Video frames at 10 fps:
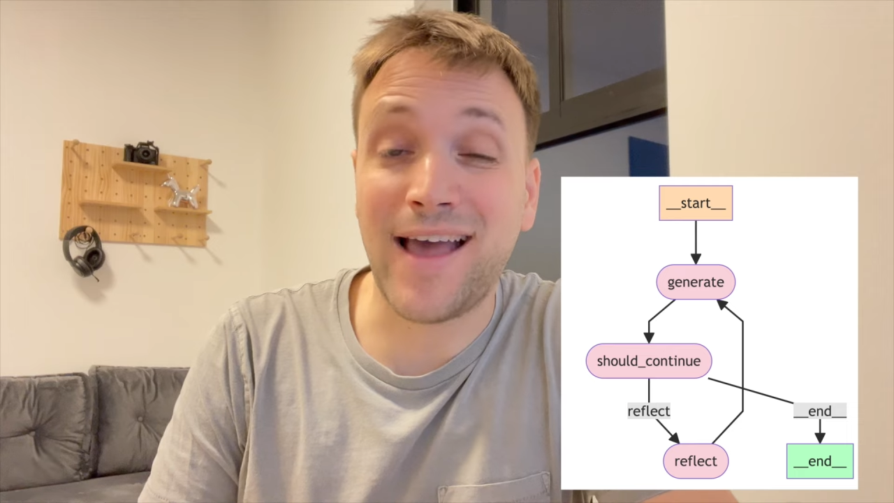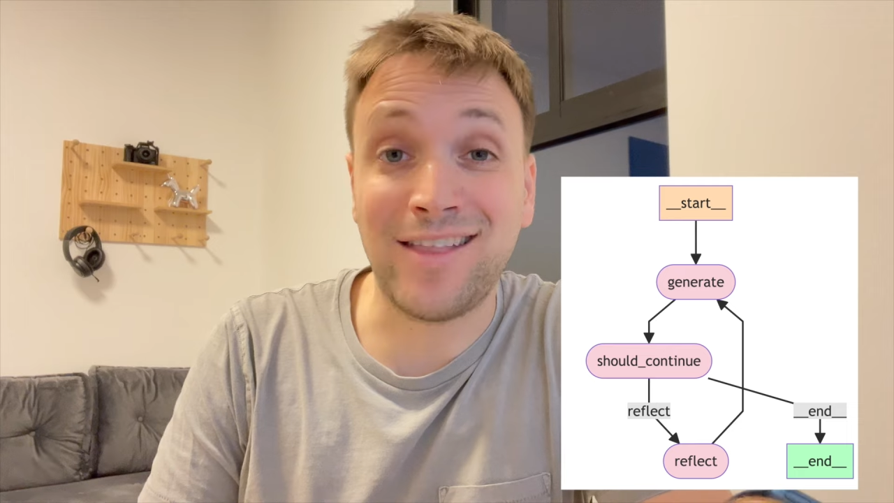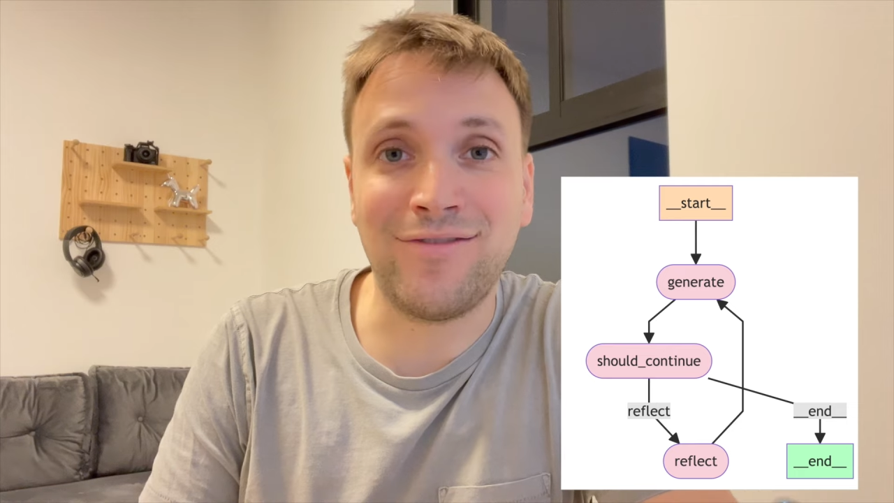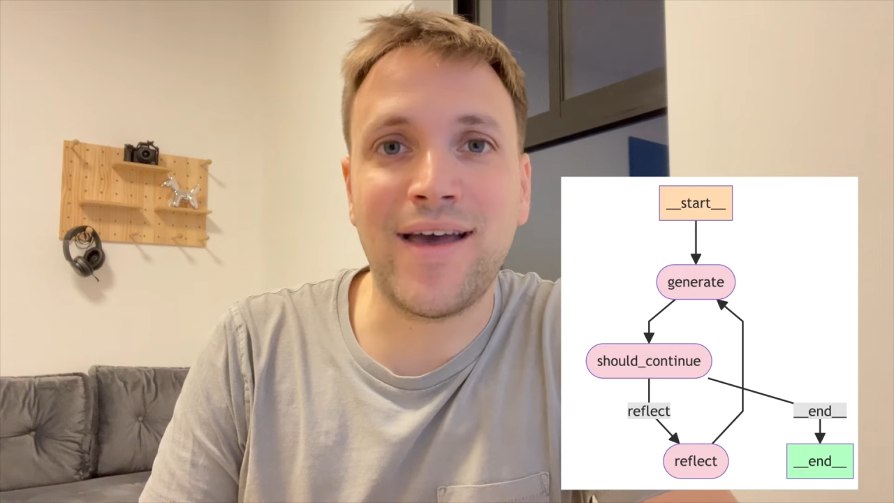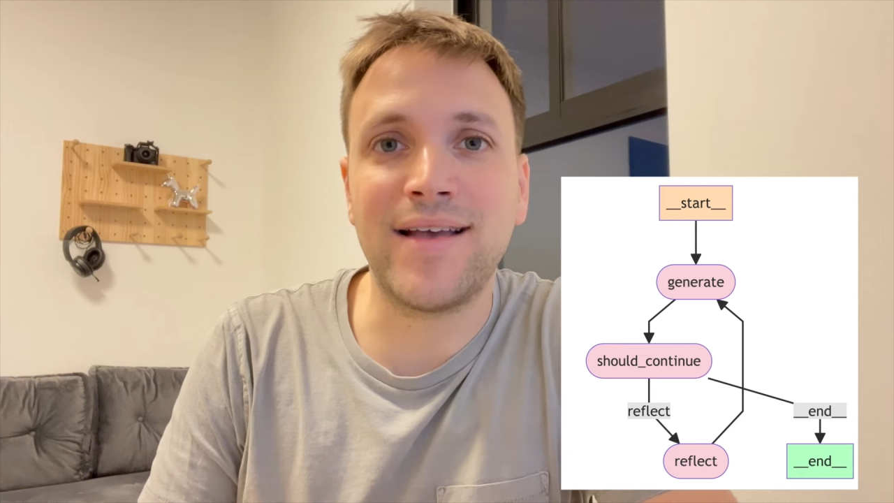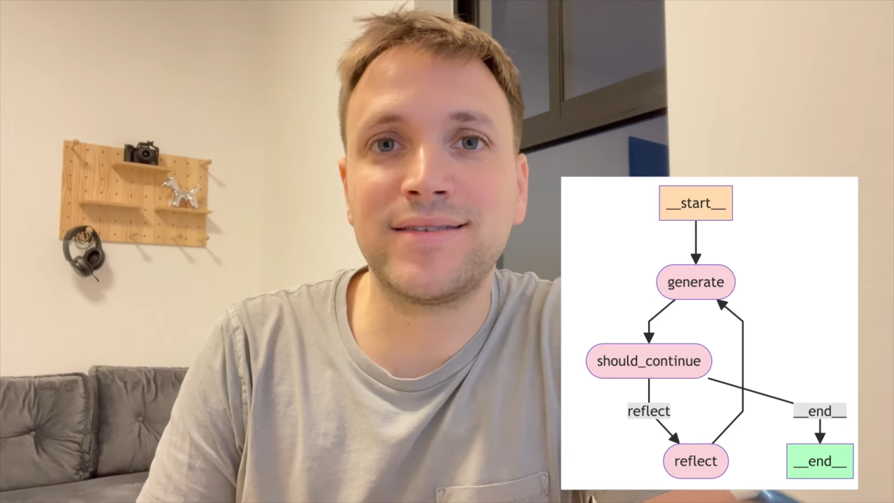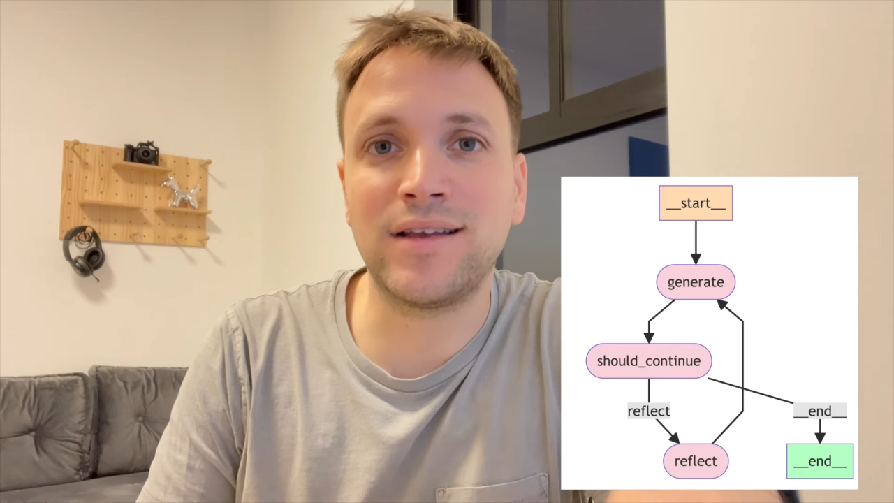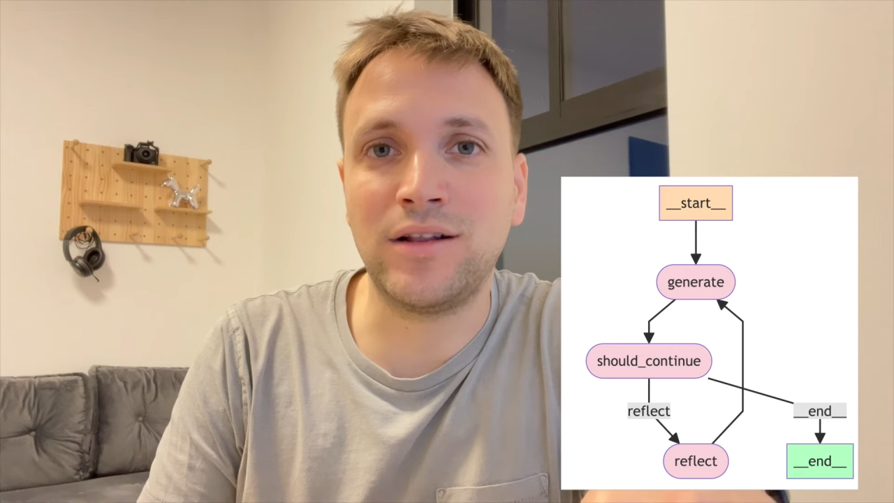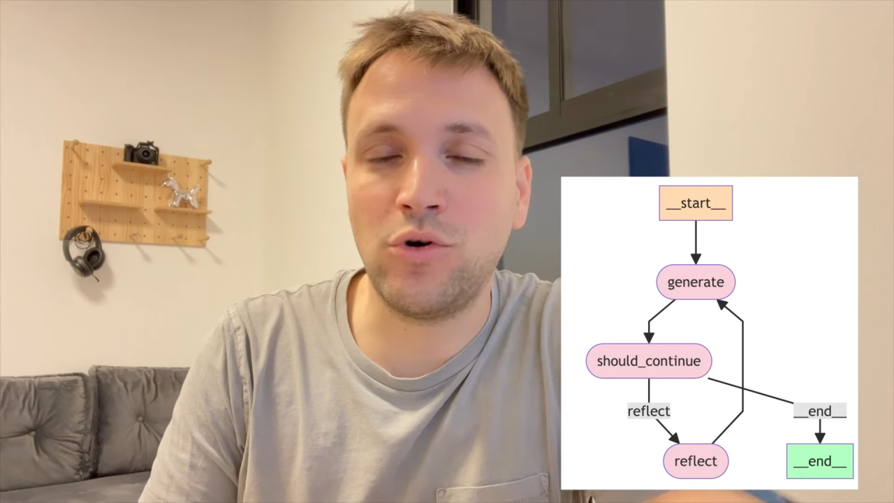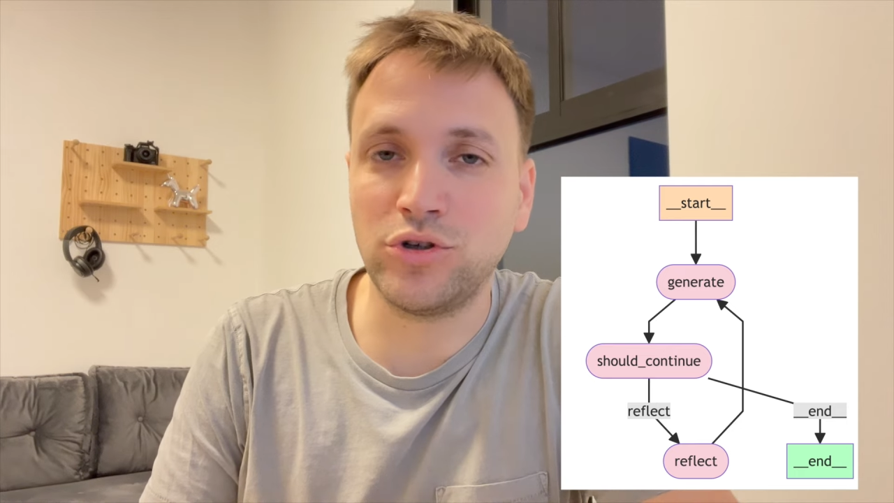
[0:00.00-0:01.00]

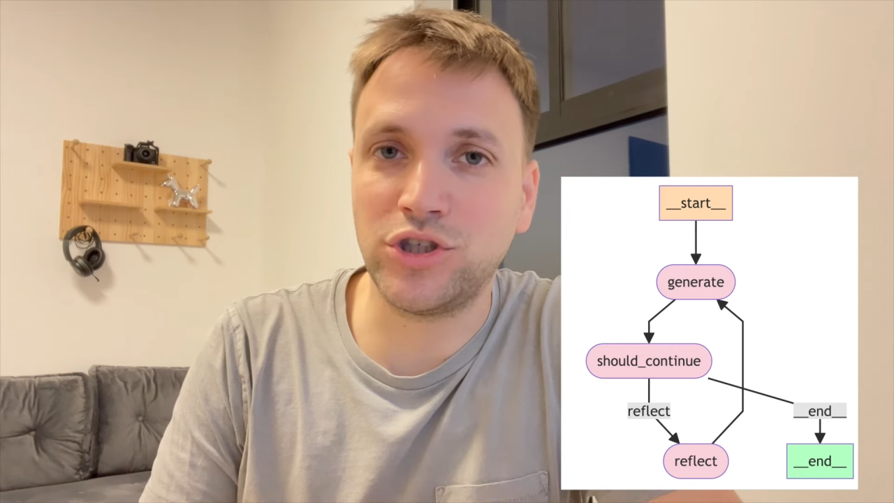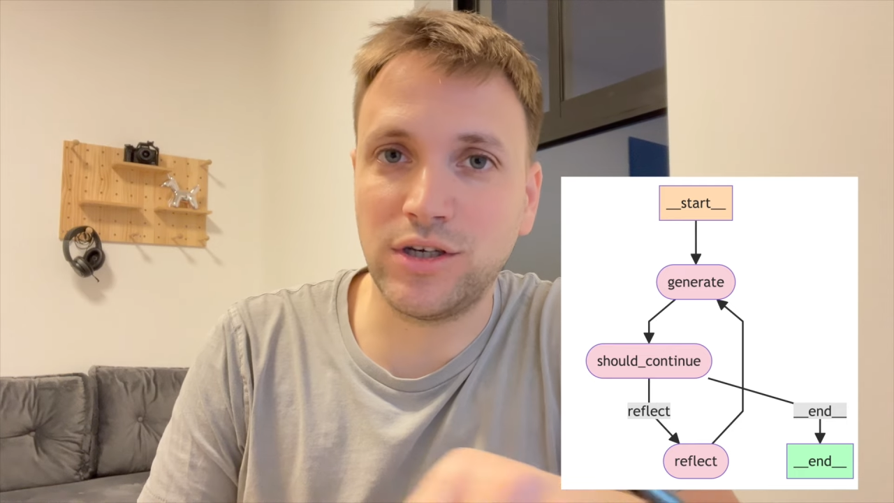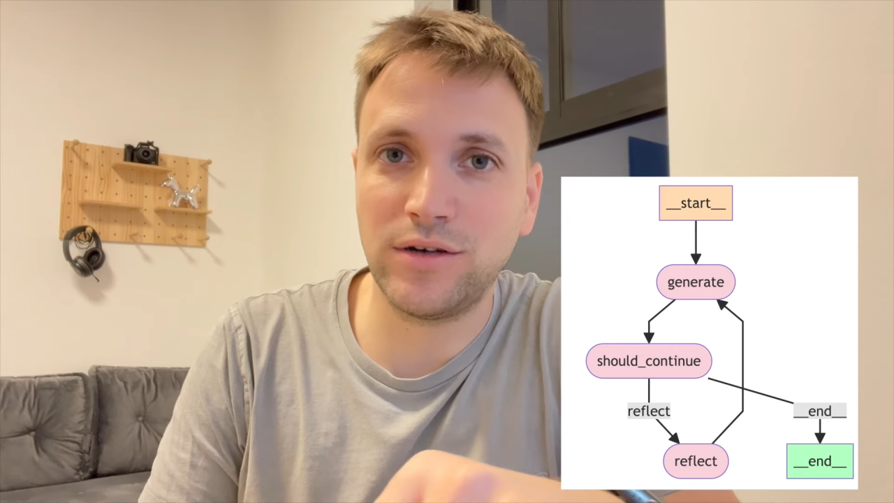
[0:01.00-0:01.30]
advanced logic.